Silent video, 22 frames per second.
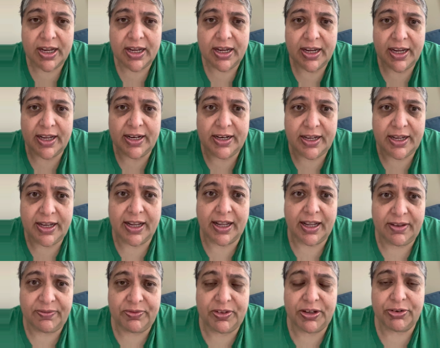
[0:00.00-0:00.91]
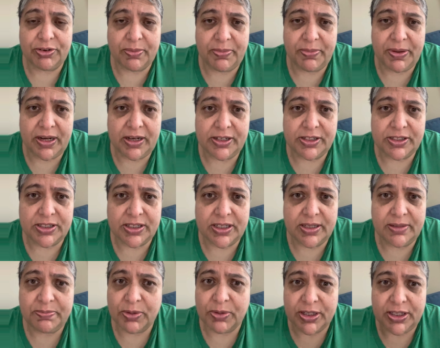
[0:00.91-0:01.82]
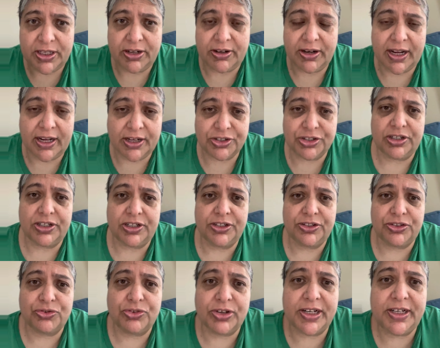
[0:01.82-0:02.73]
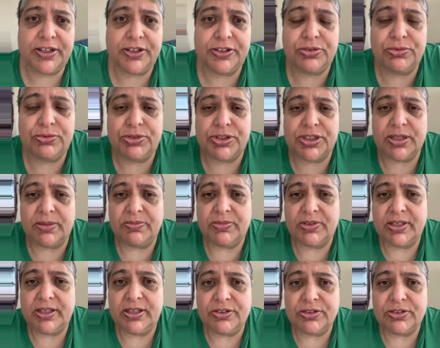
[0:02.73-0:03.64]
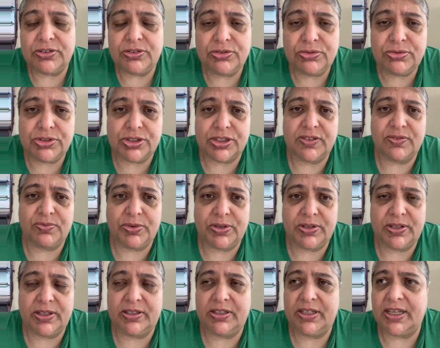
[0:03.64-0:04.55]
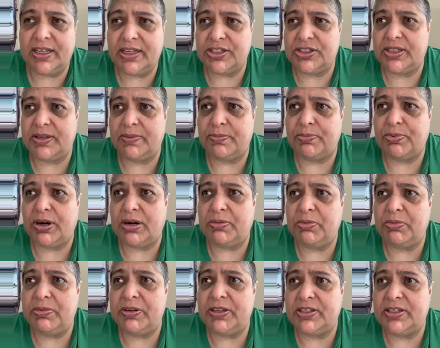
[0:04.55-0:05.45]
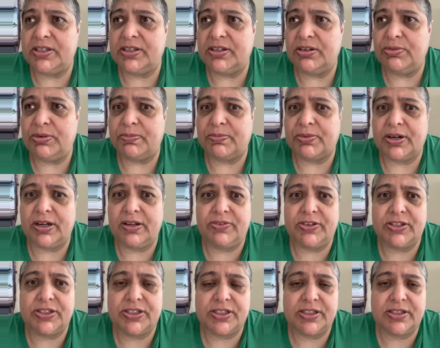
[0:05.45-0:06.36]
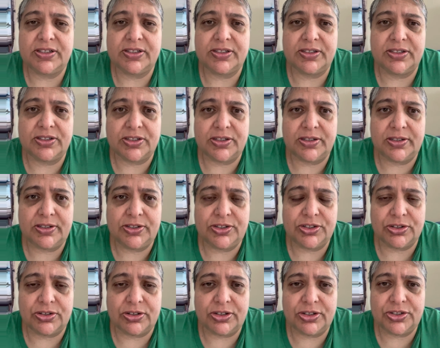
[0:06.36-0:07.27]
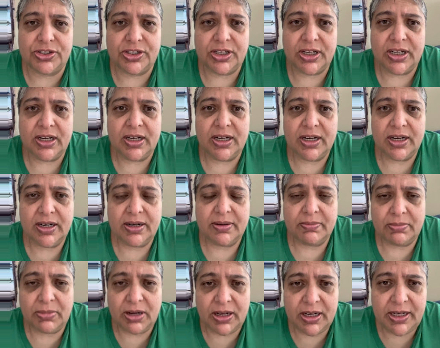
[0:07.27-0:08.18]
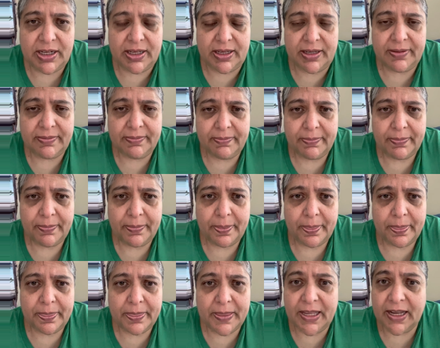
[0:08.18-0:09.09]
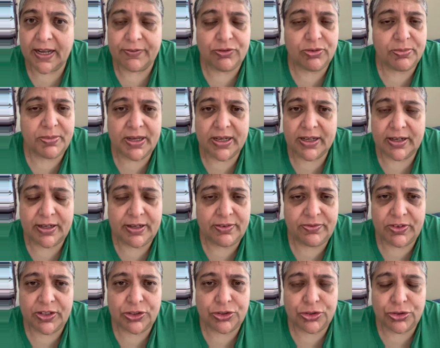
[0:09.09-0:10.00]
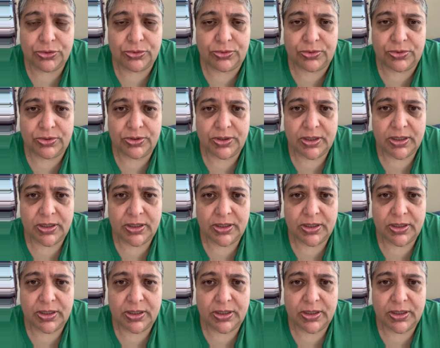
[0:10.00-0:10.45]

and they have their ability, but they're actually trying to do something conducive with it. Yes, they probably deal with private citizens and they charge money. They have to make a living too.